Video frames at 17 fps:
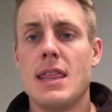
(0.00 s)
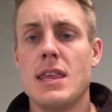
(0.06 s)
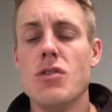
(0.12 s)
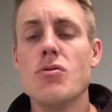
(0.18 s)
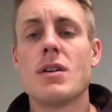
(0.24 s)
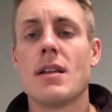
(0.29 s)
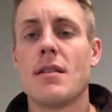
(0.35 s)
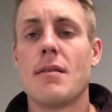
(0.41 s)

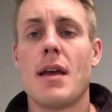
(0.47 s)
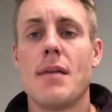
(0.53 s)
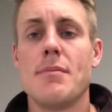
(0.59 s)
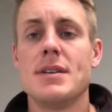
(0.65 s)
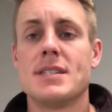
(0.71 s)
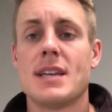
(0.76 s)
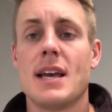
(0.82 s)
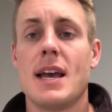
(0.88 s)
You can
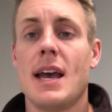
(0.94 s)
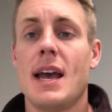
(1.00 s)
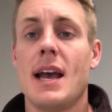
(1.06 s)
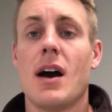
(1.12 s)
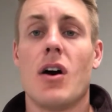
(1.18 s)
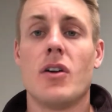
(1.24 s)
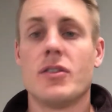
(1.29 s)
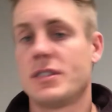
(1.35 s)
maybe say,
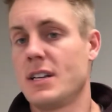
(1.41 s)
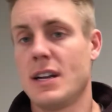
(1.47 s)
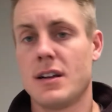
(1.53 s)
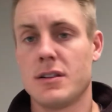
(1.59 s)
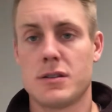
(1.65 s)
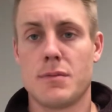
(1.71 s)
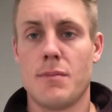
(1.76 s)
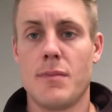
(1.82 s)
hey, I'll
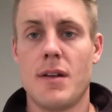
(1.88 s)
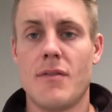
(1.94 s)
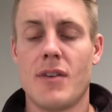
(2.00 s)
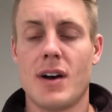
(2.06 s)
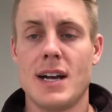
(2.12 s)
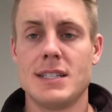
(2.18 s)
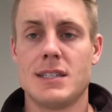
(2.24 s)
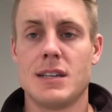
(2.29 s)
send out some
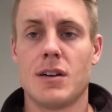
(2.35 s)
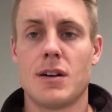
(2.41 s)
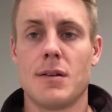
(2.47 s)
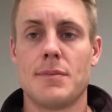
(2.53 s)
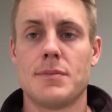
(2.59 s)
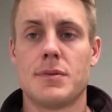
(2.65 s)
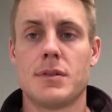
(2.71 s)
invites and